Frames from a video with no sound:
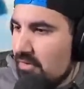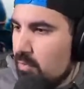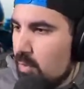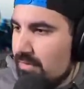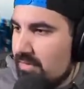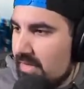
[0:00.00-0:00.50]

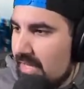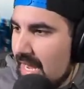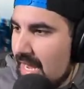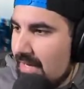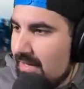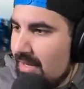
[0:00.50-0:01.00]
once
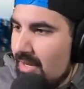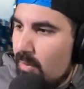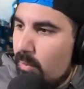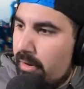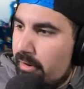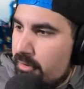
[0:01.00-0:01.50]
again
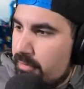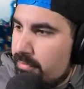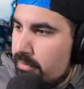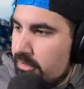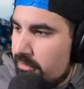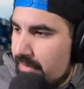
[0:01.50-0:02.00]
where you're
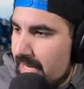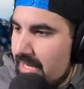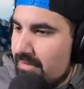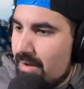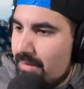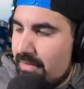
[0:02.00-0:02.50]
throwing
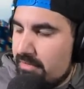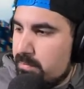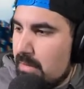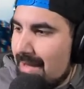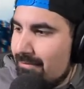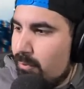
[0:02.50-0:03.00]
grenades off this
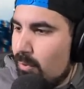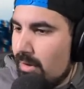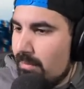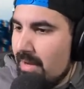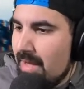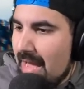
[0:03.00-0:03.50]

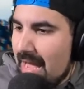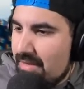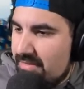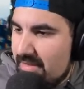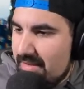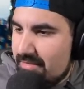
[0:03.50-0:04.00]
platform
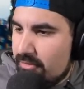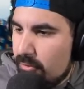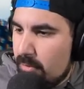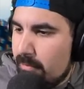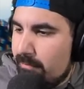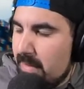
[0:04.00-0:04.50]
as this
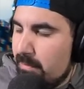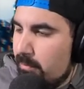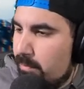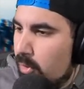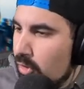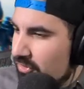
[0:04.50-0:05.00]
group of people
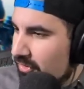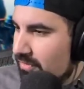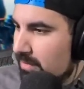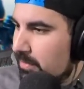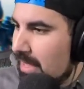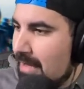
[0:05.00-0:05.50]
pushes
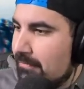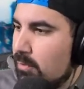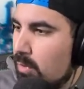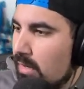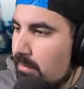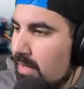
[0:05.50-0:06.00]
the
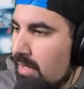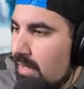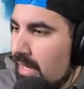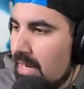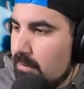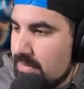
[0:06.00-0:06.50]
platform,
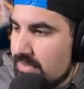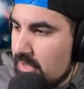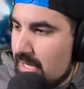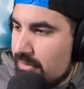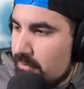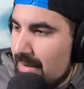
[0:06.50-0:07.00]
and we still
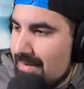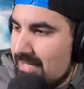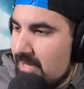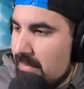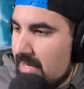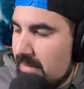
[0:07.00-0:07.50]
got the red
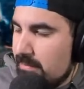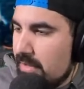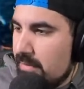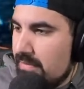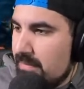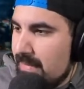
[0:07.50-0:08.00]
team getting
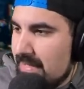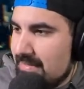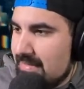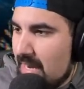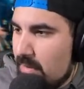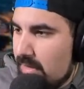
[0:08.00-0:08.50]
blown to bits
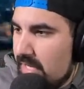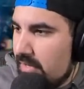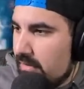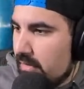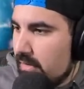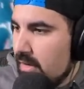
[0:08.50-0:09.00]
down here.